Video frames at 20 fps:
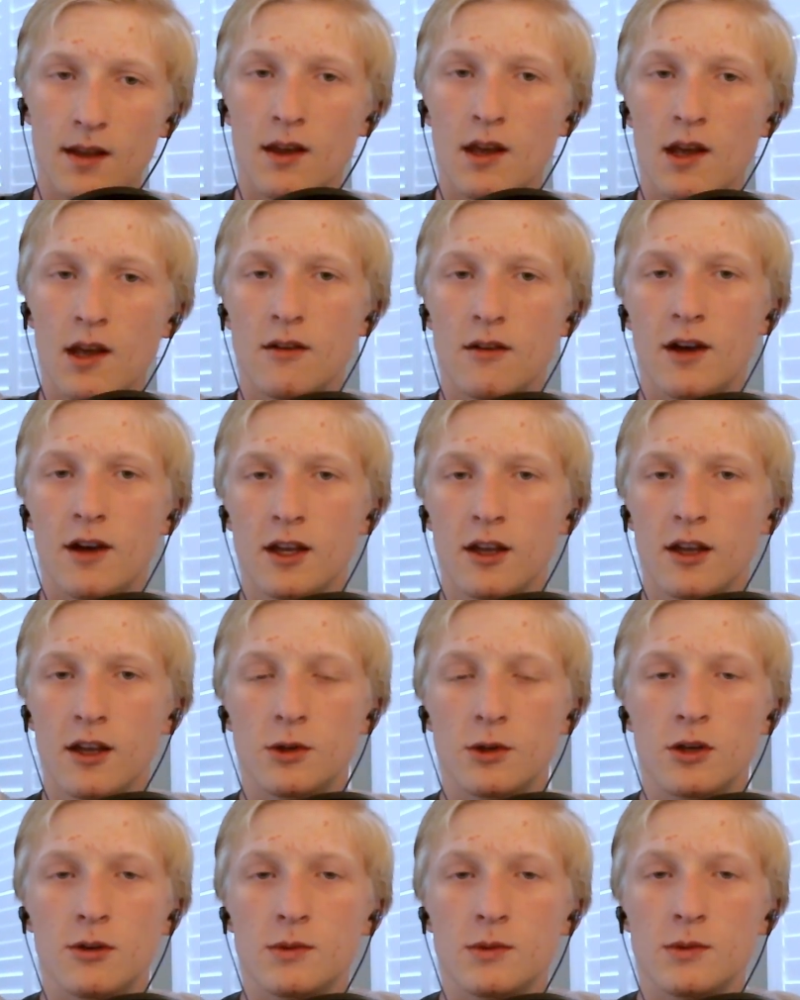Vacuum
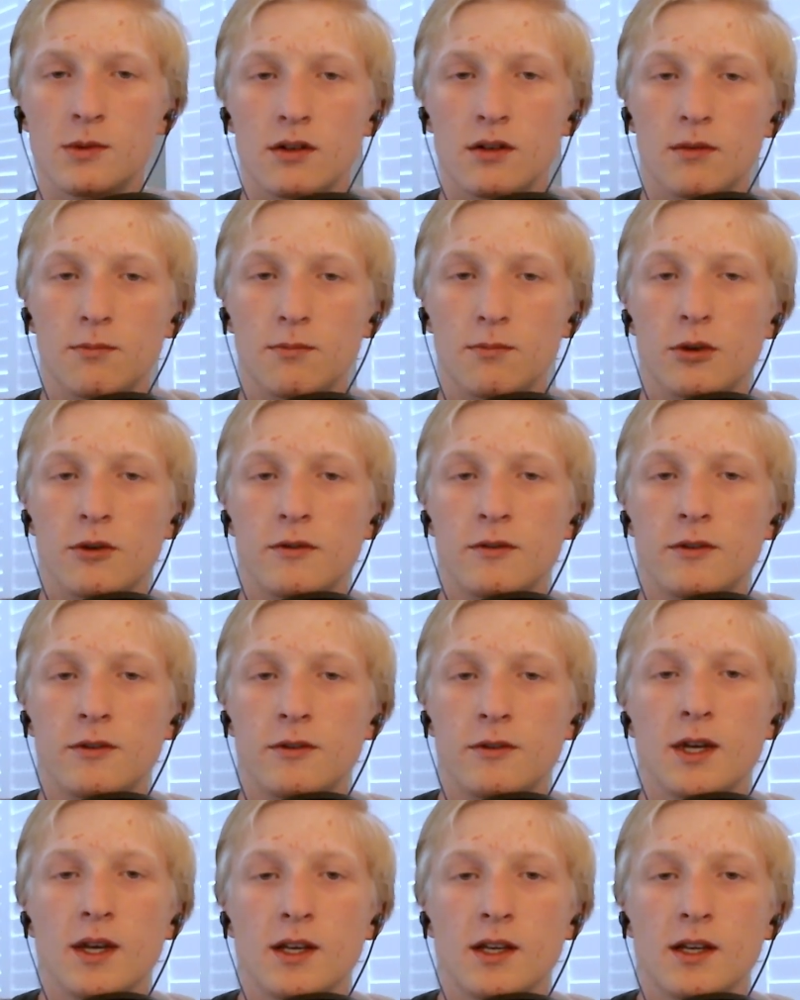tubes proved to be
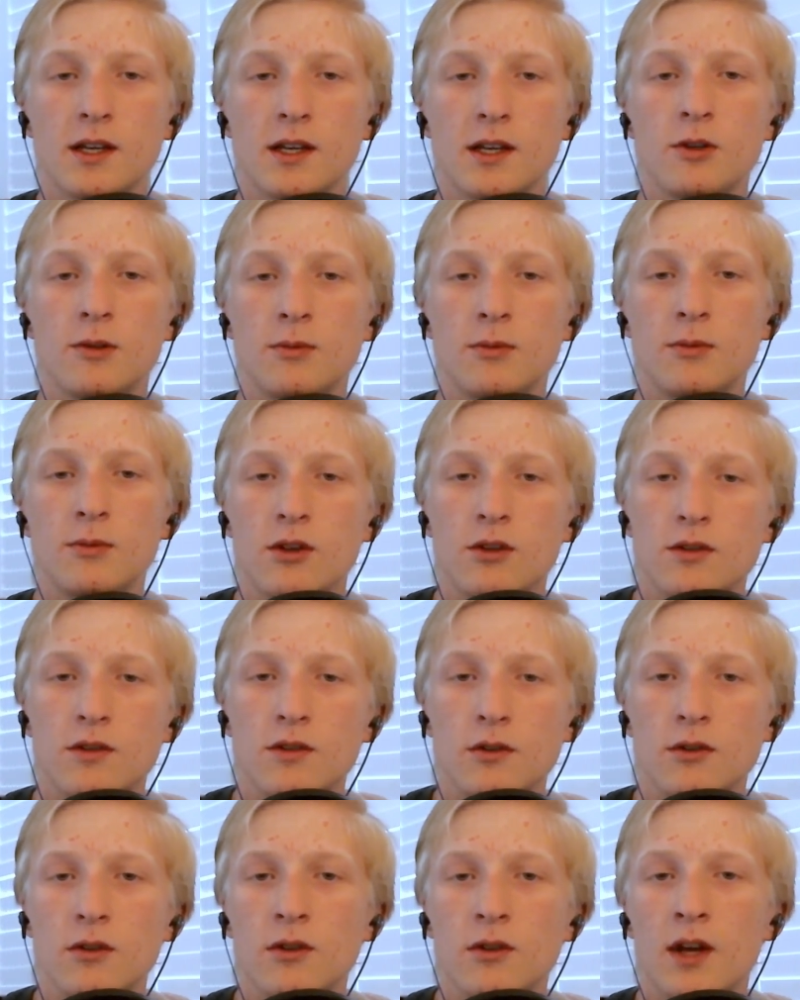extremely
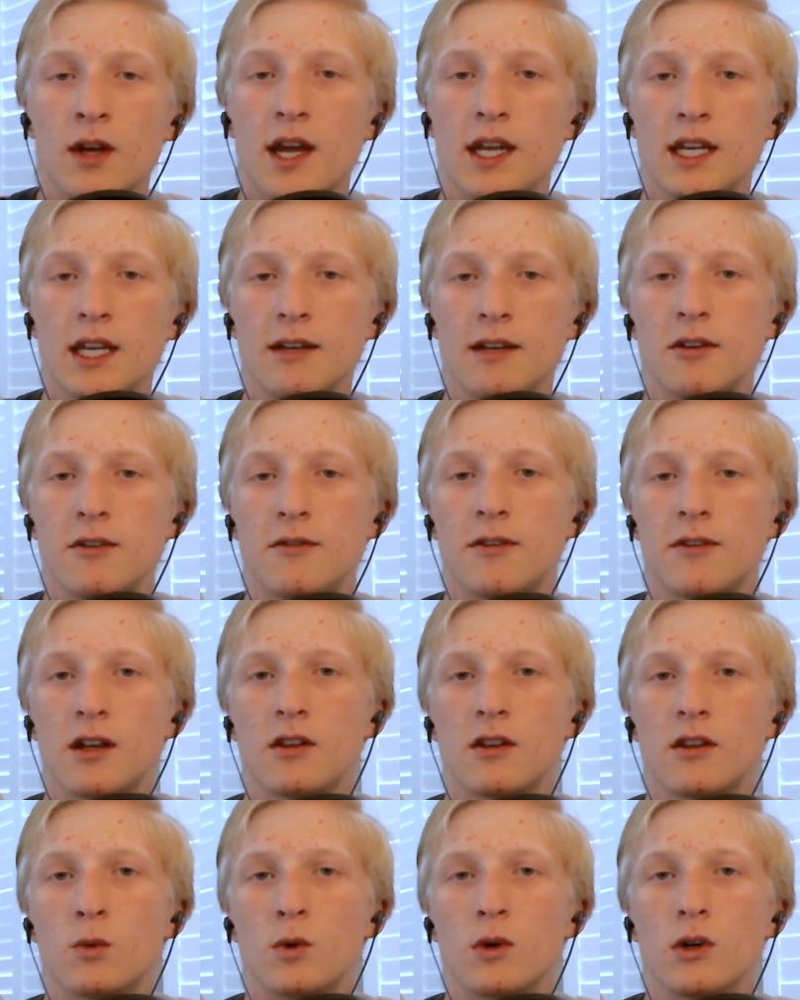useful and even affected
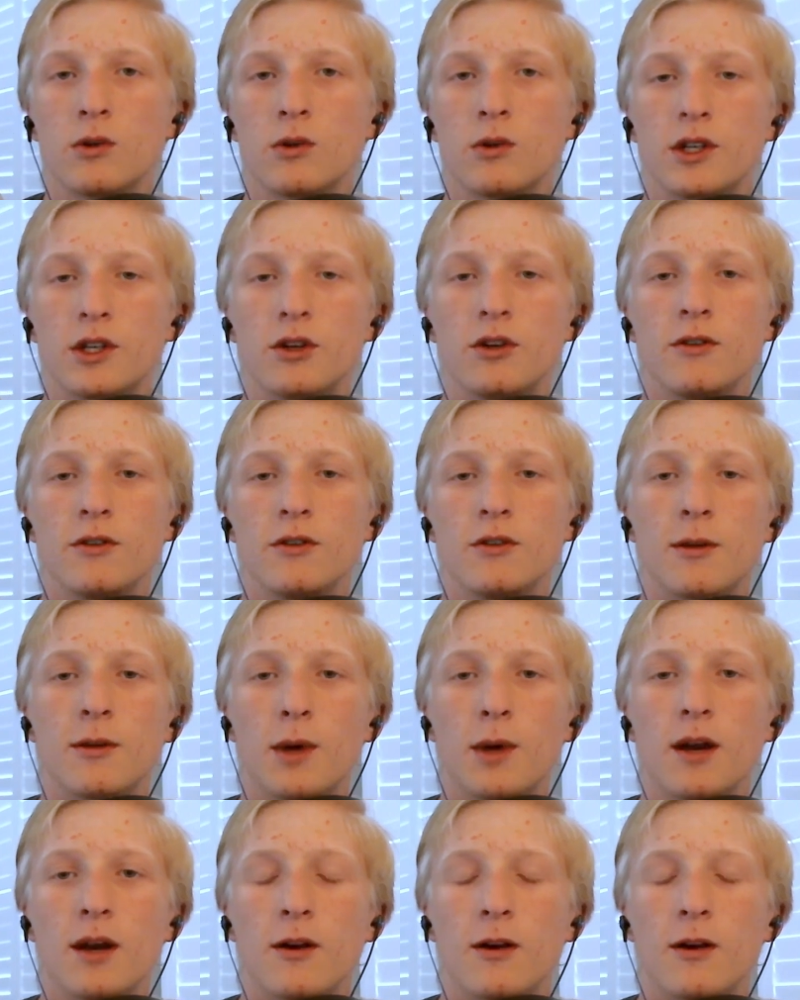World War II for the
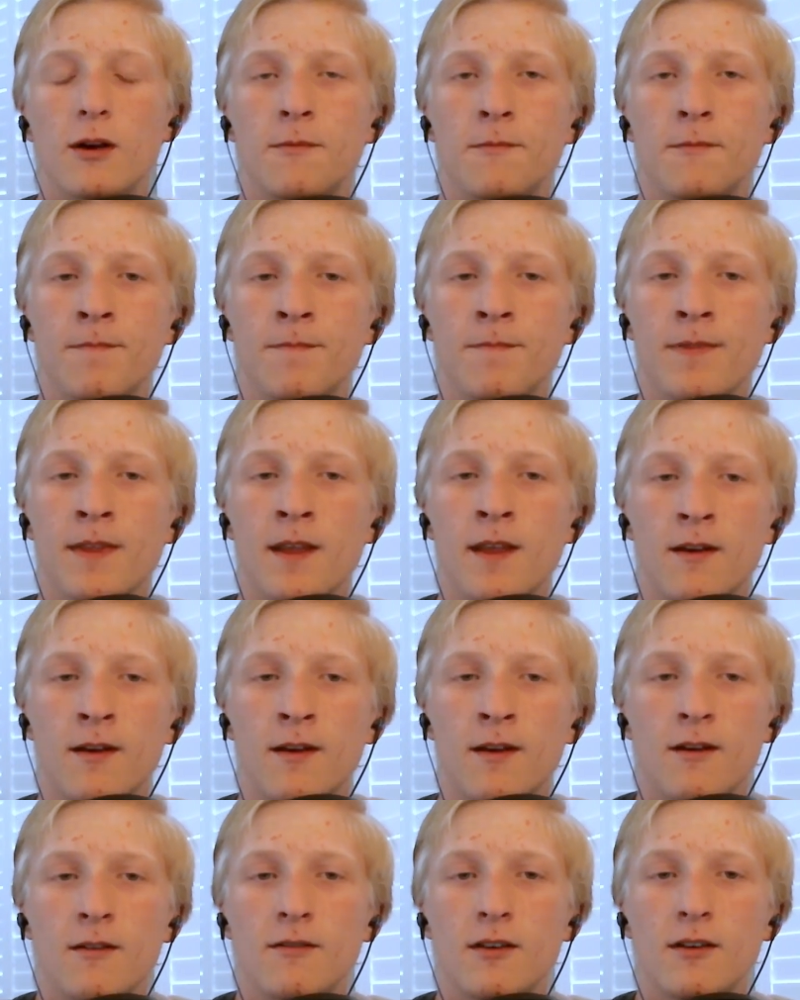better.
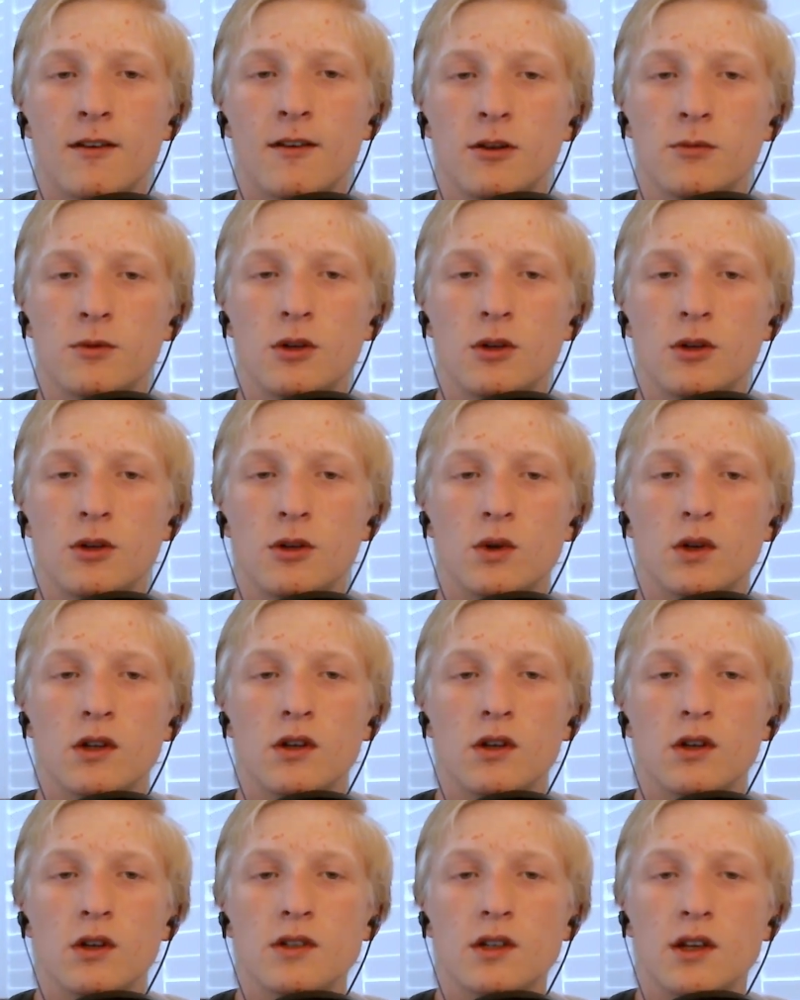Vacuum tubes were
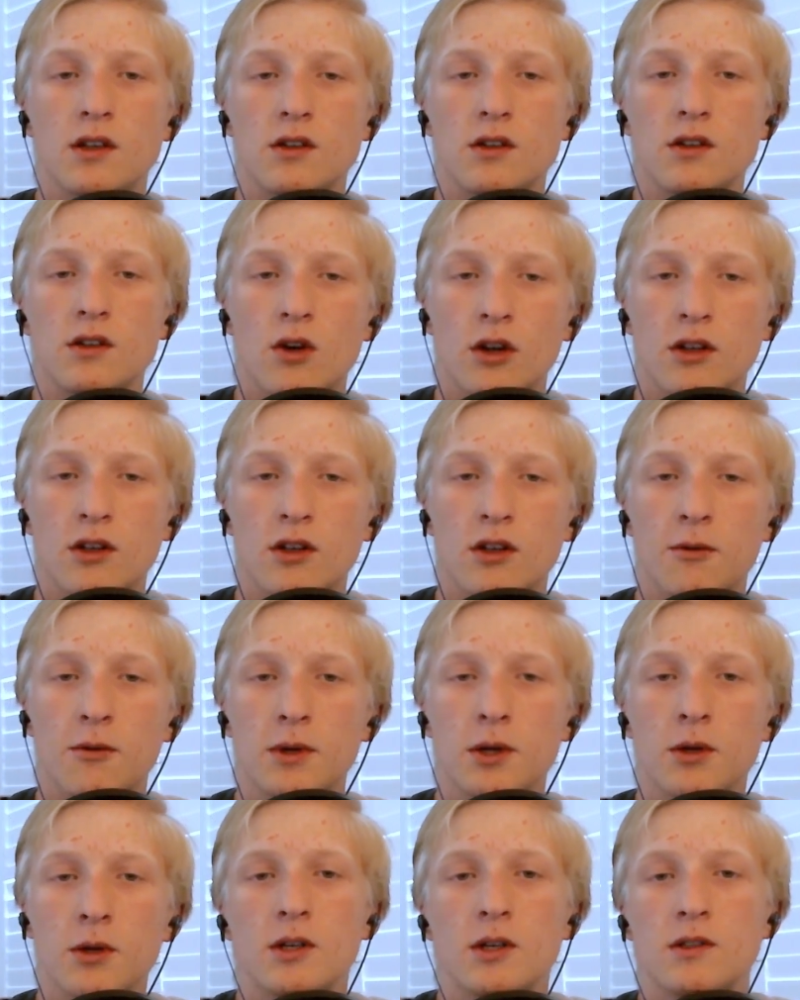used to construct
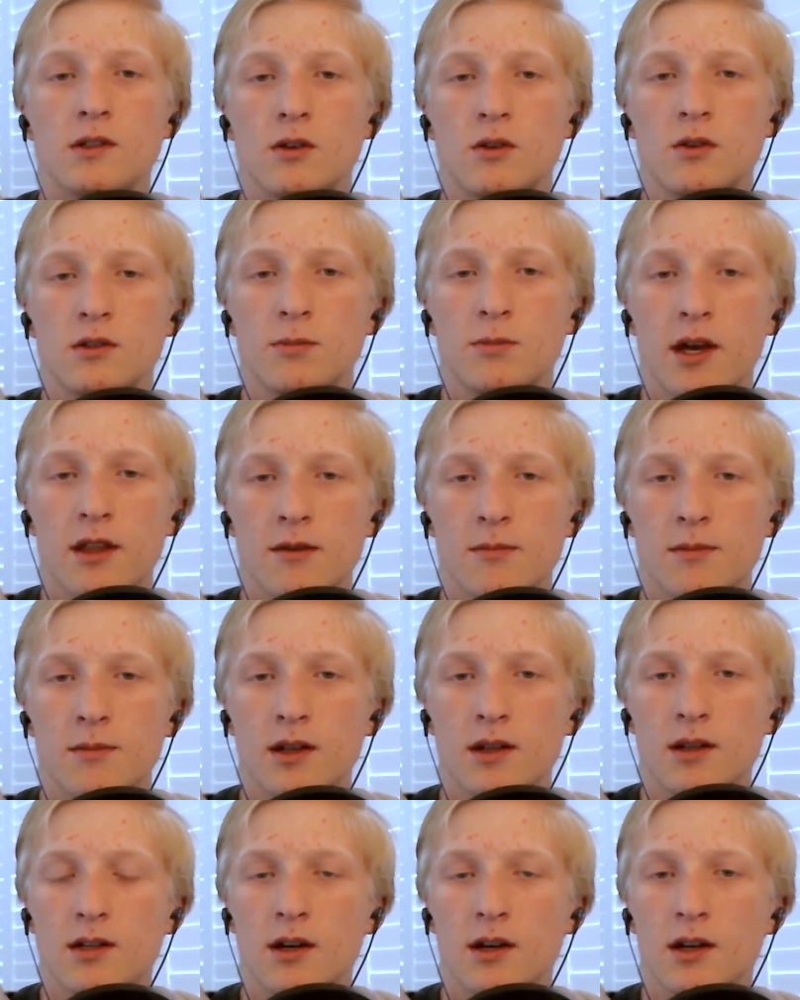computers used by the
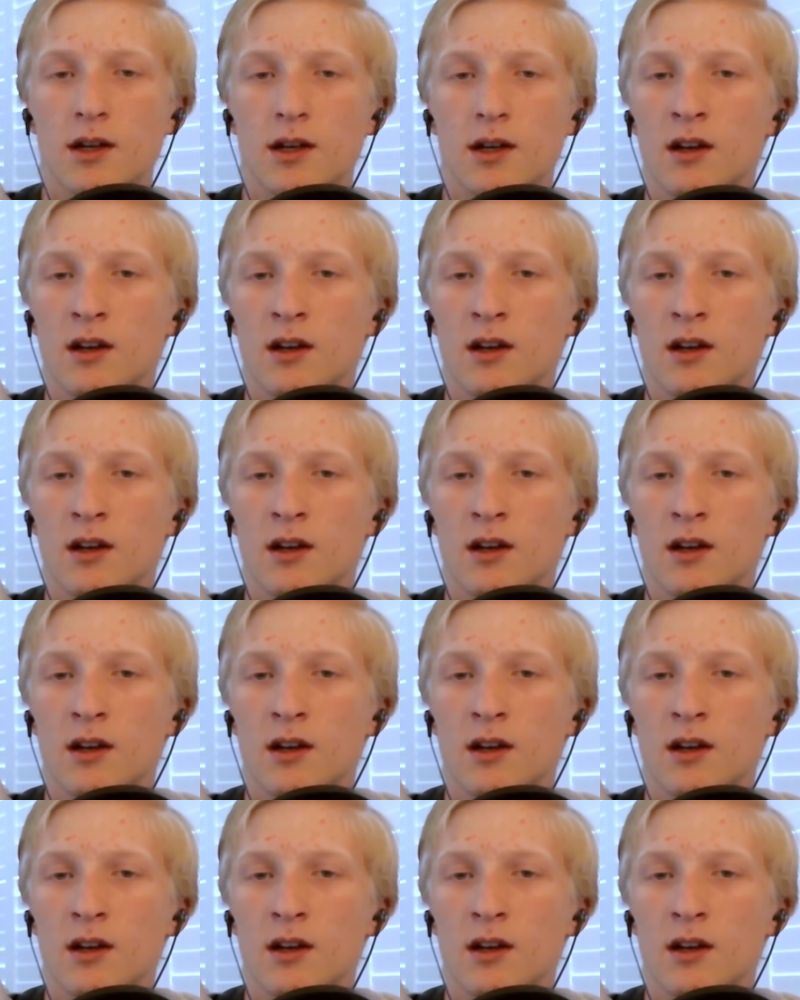military.